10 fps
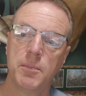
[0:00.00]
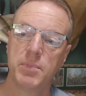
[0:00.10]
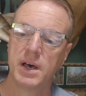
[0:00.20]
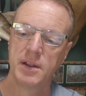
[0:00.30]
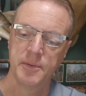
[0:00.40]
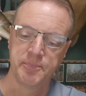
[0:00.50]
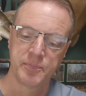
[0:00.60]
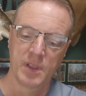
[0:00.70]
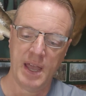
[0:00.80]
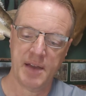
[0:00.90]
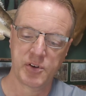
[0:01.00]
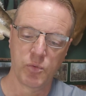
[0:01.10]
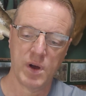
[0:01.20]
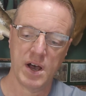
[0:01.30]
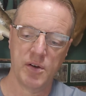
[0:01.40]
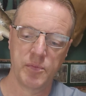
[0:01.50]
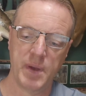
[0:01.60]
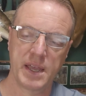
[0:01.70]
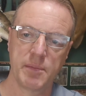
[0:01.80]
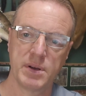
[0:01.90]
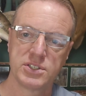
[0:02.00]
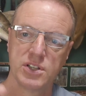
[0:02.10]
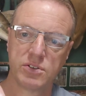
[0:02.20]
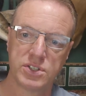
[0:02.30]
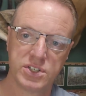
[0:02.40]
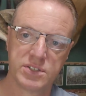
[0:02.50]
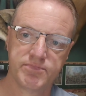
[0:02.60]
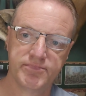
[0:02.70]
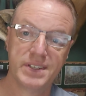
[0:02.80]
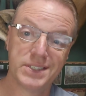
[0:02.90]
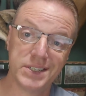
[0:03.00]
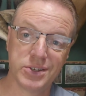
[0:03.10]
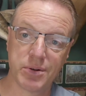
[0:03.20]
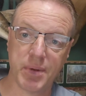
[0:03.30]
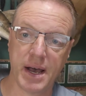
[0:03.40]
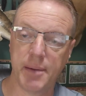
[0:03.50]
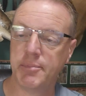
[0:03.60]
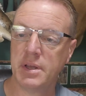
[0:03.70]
But after a while, making a bunch of those, it's easier to buy them,